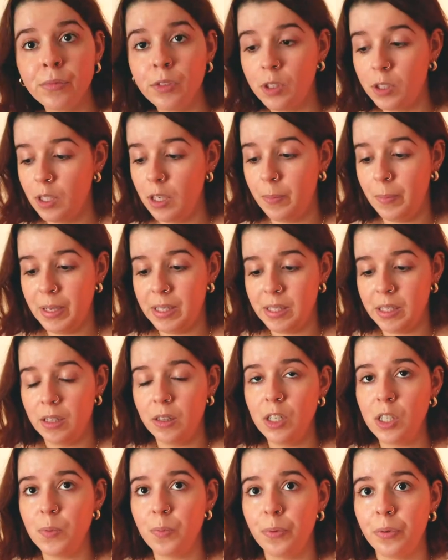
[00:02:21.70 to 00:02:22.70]
So yeah, my skin
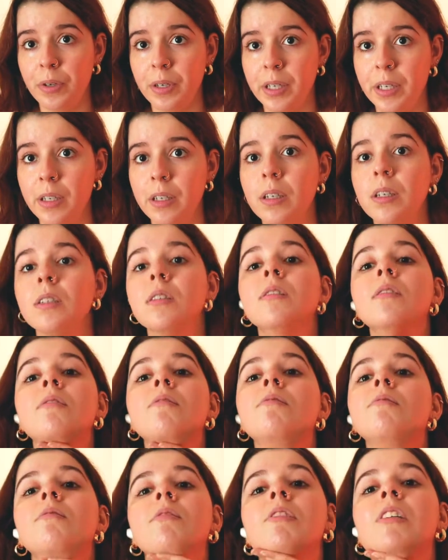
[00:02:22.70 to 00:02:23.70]
looks pretty good.
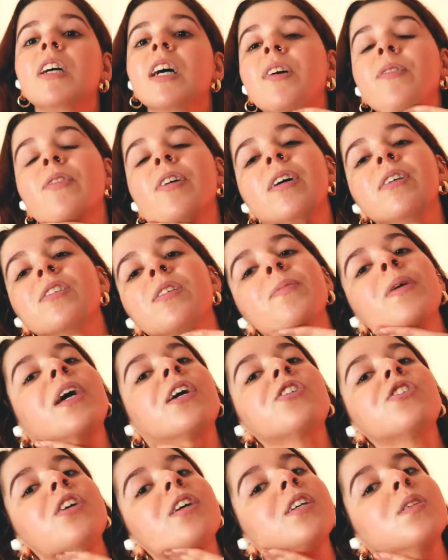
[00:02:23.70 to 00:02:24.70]
I have some
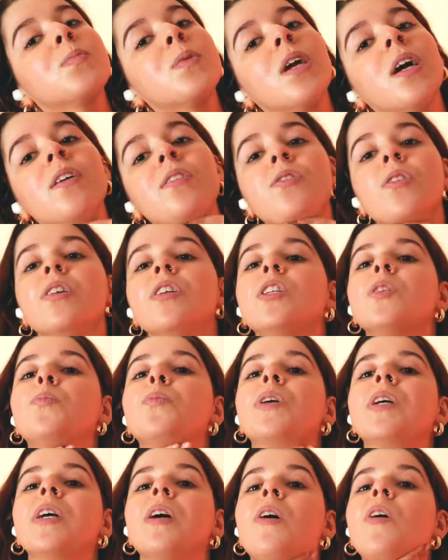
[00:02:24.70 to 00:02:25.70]
extra SPF, so I just
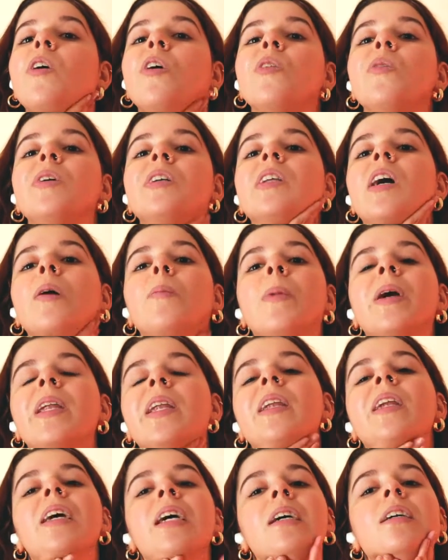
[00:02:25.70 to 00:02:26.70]
bring it all the way down my
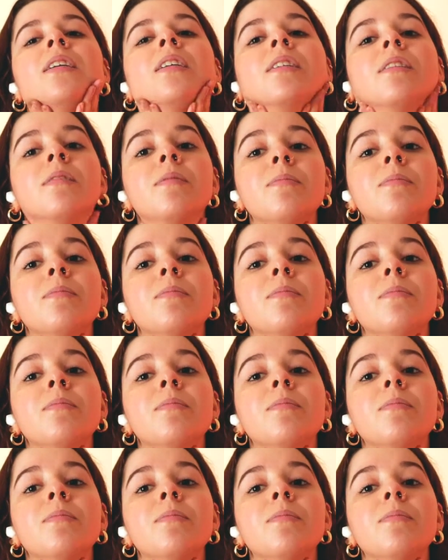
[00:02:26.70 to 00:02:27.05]
neck.